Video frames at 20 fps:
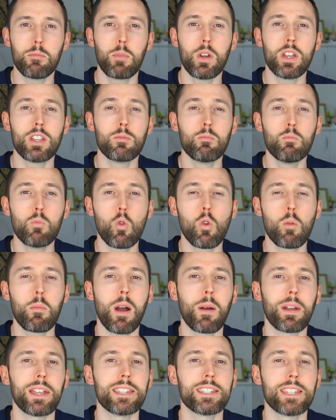but is more
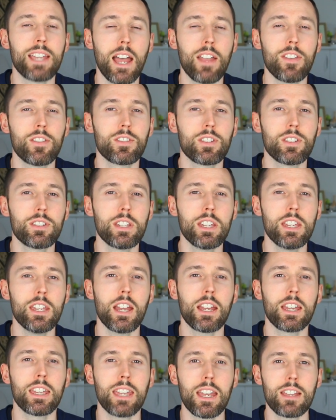about intensity
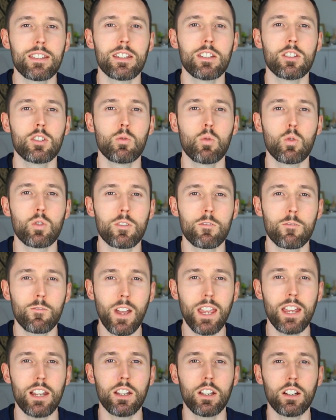and getting towards
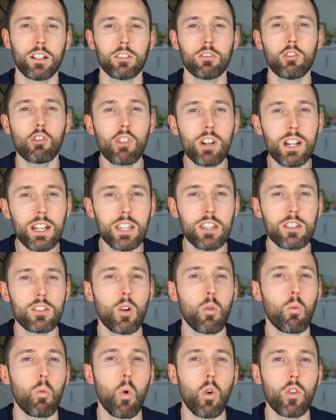failure, or at least
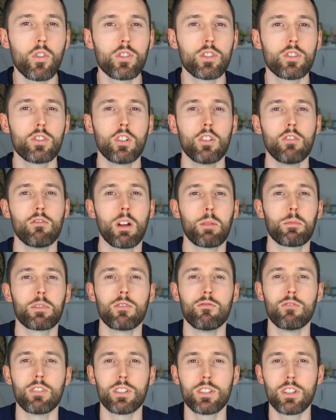1 to 2 reps
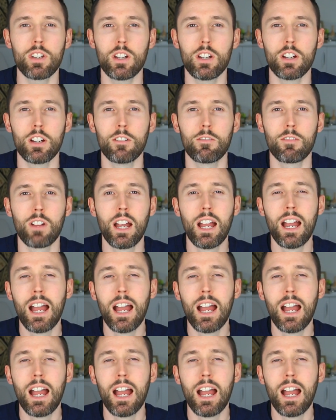in reserve.